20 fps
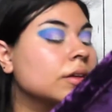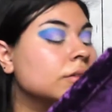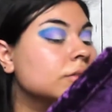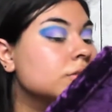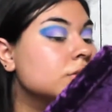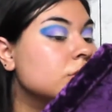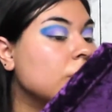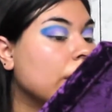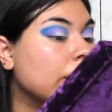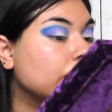
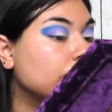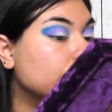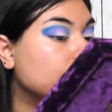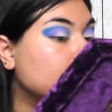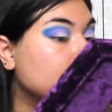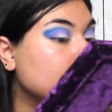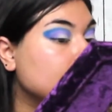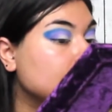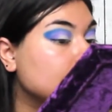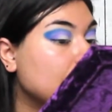So I
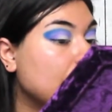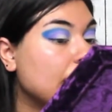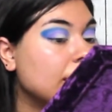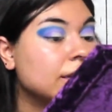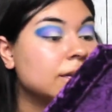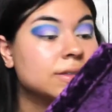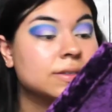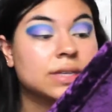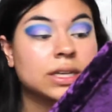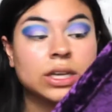feel like that
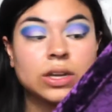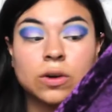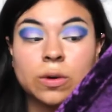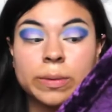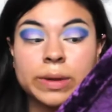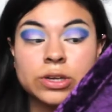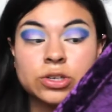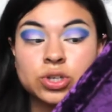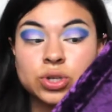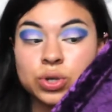is a little
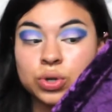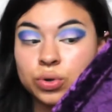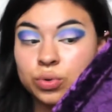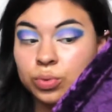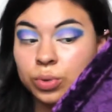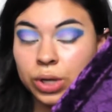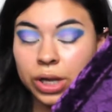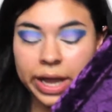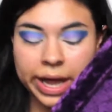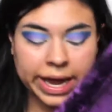bit too
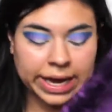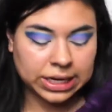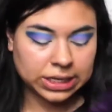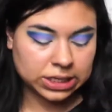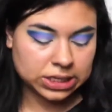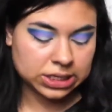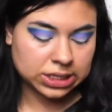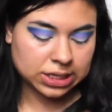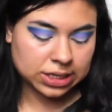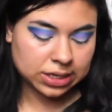
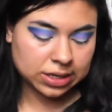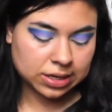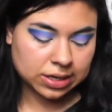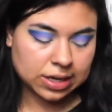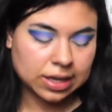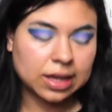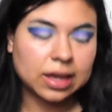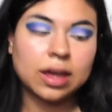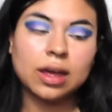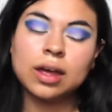light
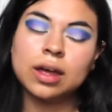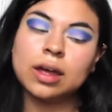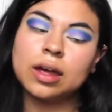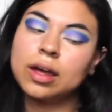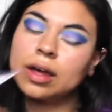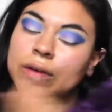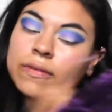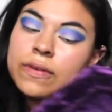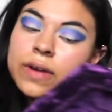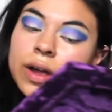
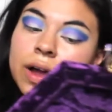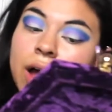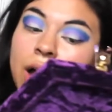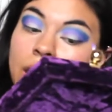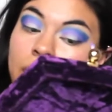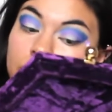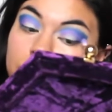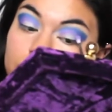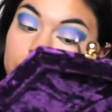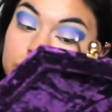of a
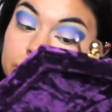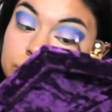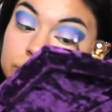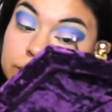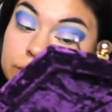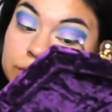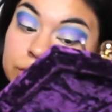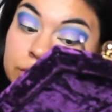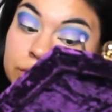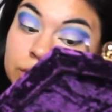color,
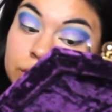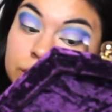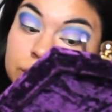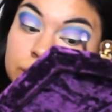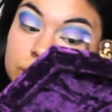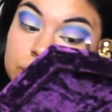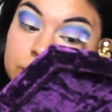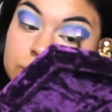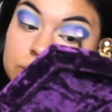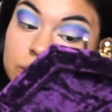
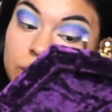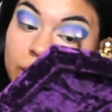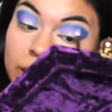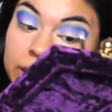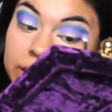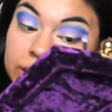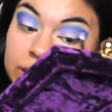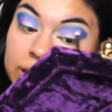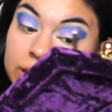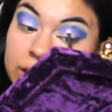so
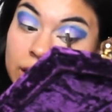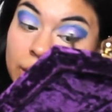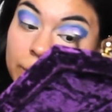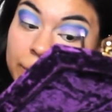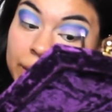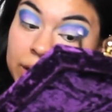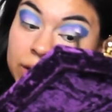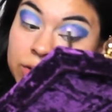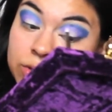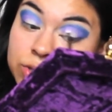I need a
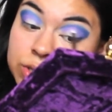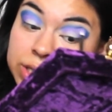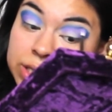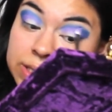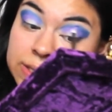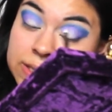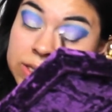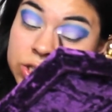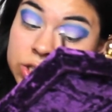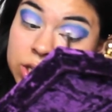better
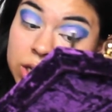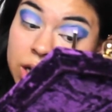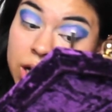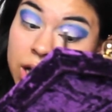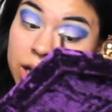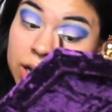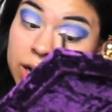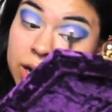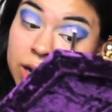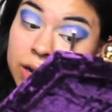transition
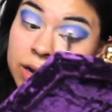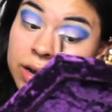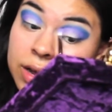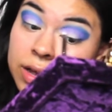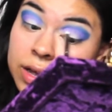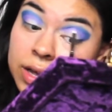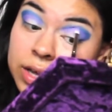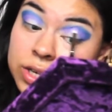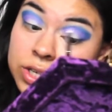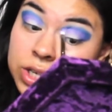color
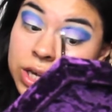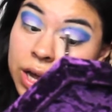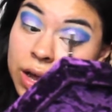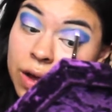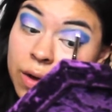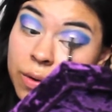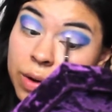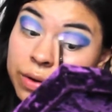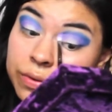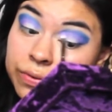to
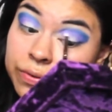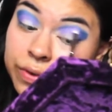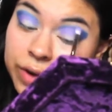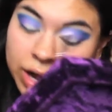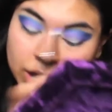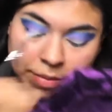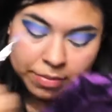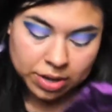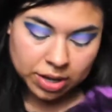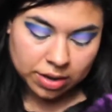go
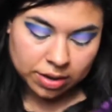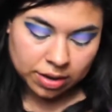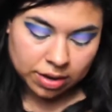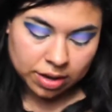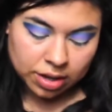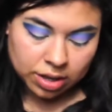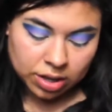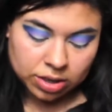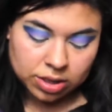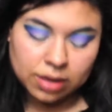from
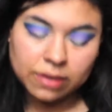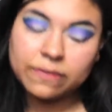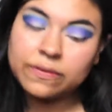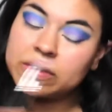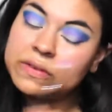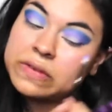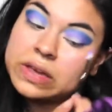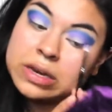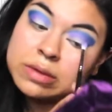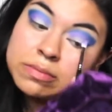the
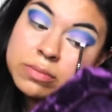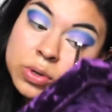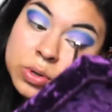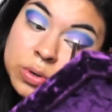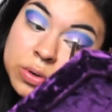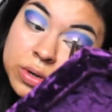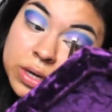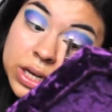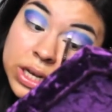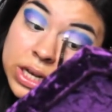Vivid
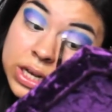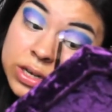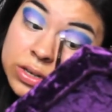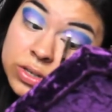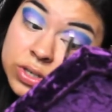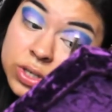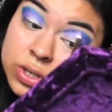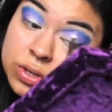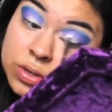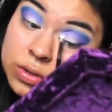Mood
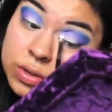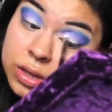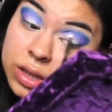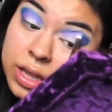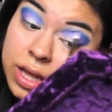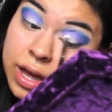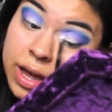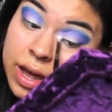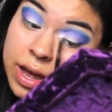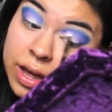into
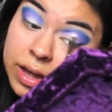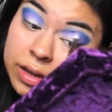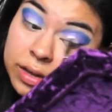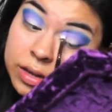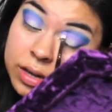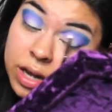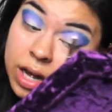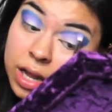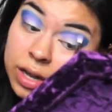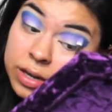the
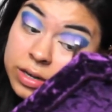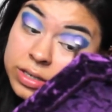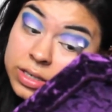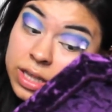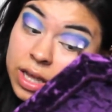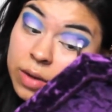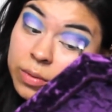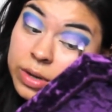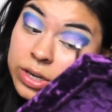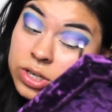colors
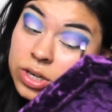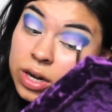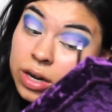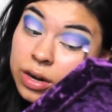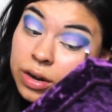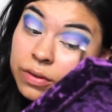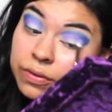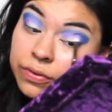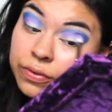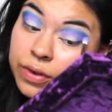that we
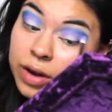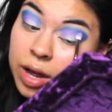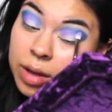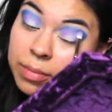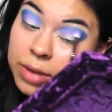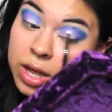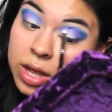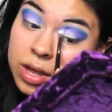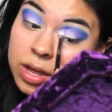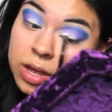took
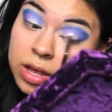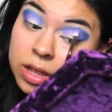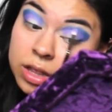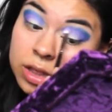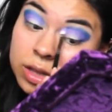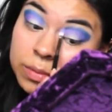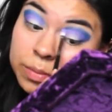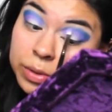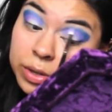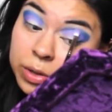from
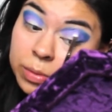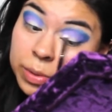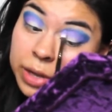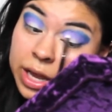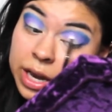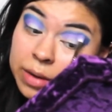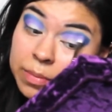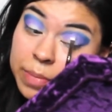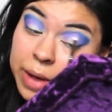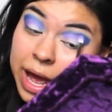the Blue
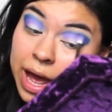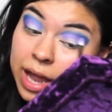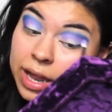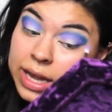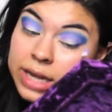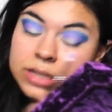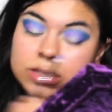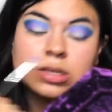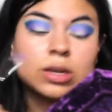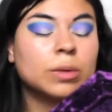Blood
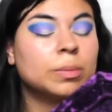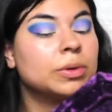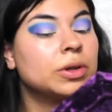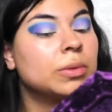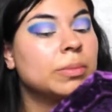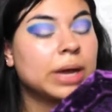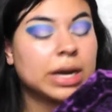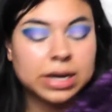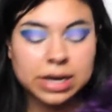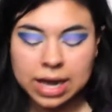palette, so
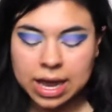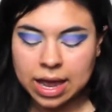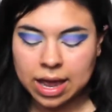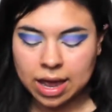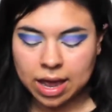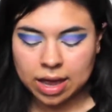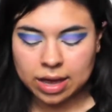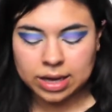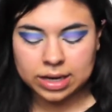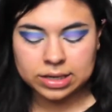Blue
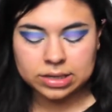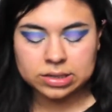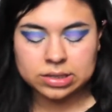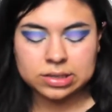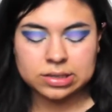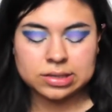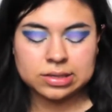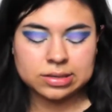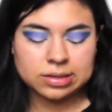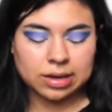Monday,
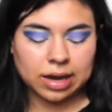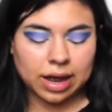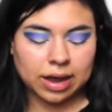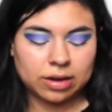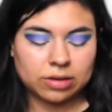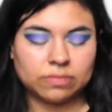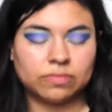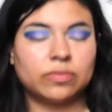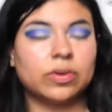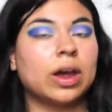and I
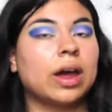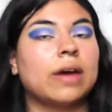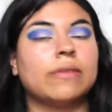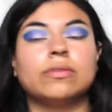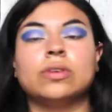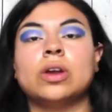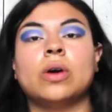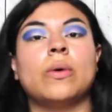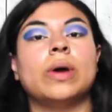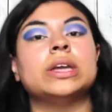have
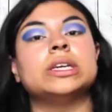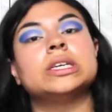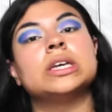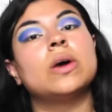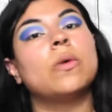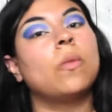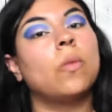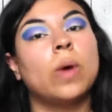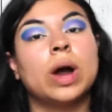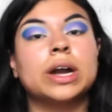no
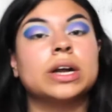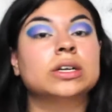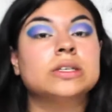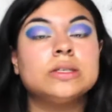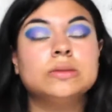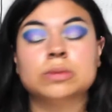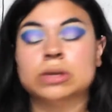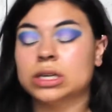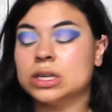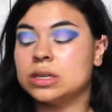idea what
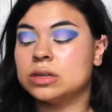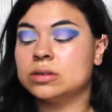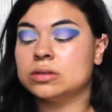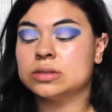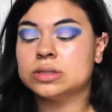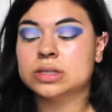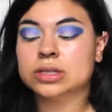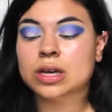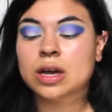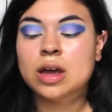else we
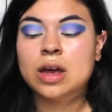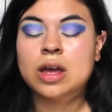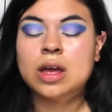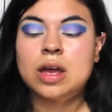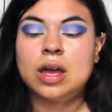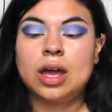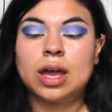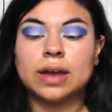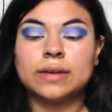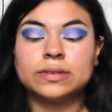used.
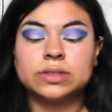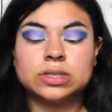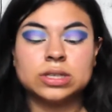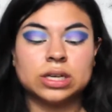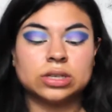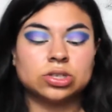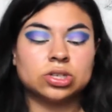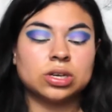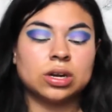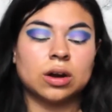I have
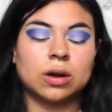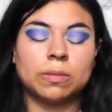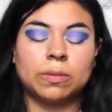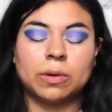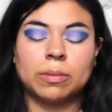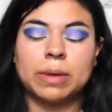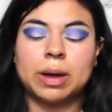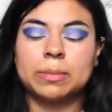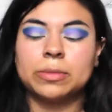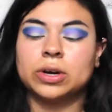such
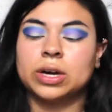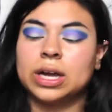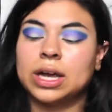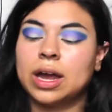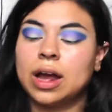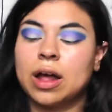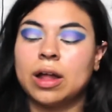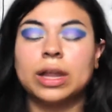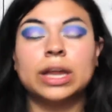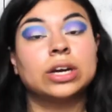terrible memory,
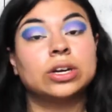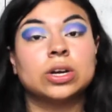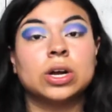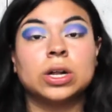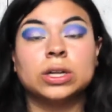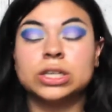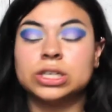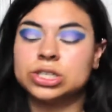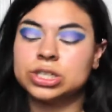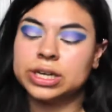I'll
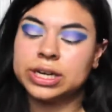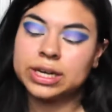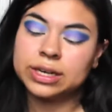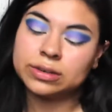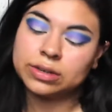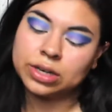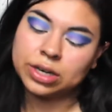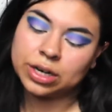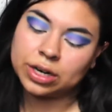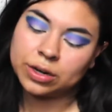acknowledge
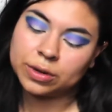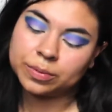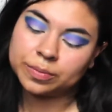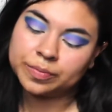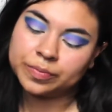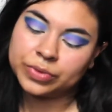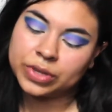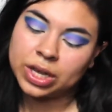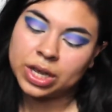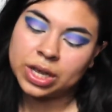it, you know?
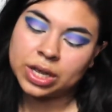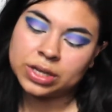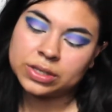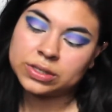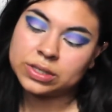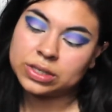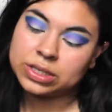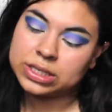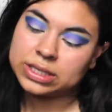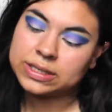
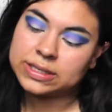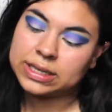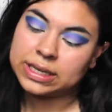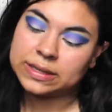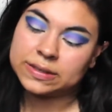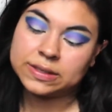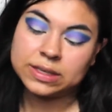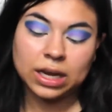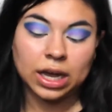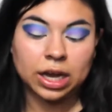So
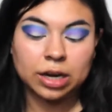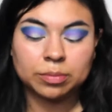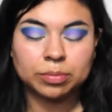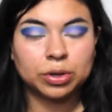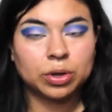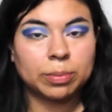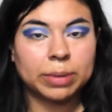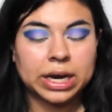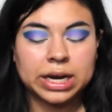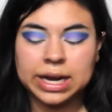Deceased and
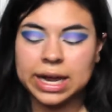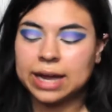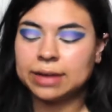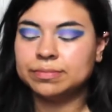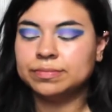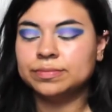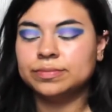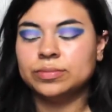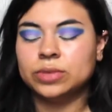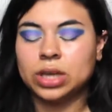Blue
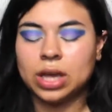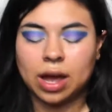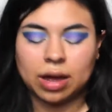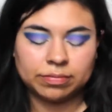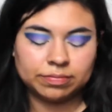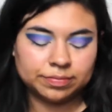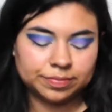Monday, yeah.